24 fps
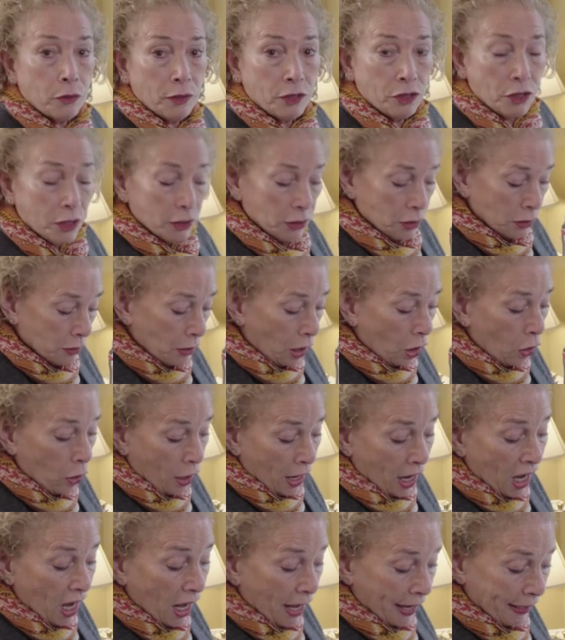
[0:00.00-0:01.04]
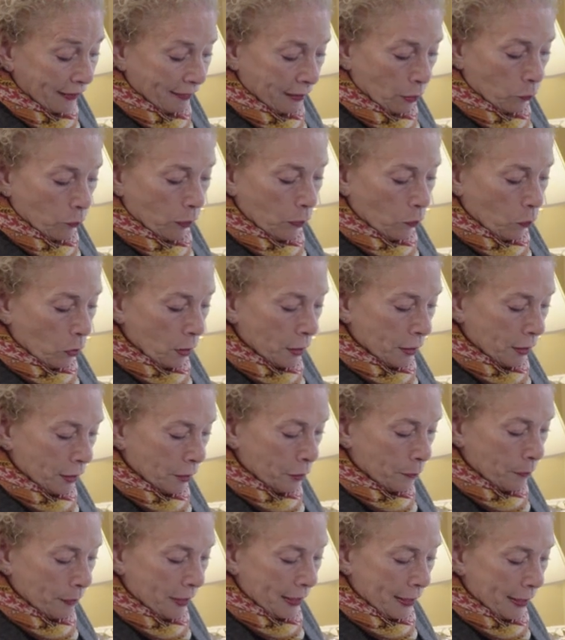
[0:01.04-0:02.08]
to our just our height that we want
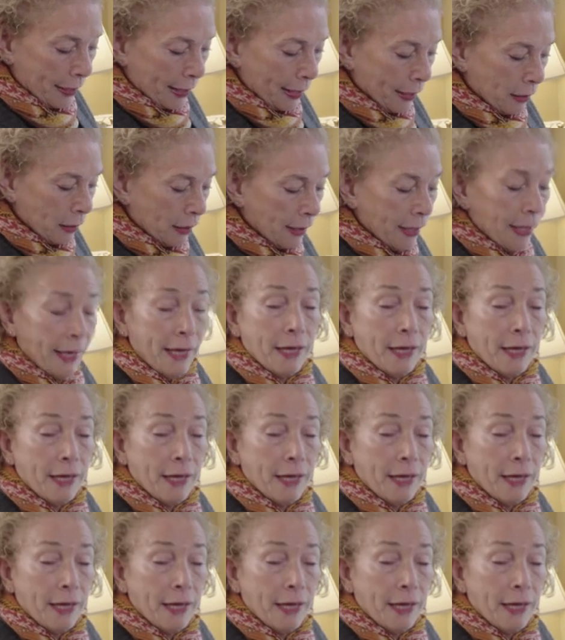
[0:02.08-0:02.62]
it to be at.